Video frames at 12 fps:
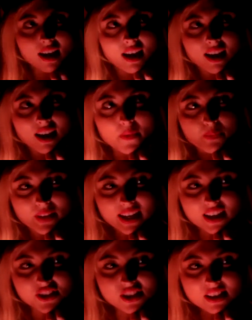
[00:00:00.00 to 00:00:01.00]

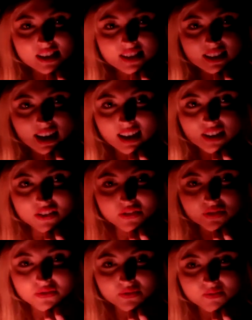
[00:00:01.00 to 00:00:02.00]
And I just kind
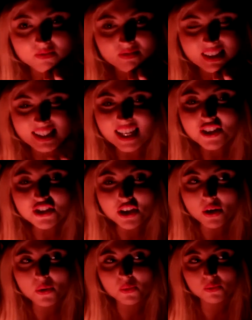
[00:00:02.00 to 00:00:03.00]
of said, you
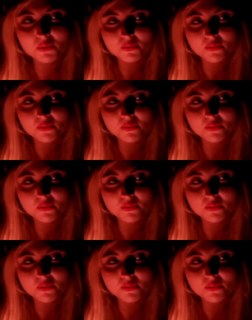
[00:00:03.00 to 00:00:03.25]
know,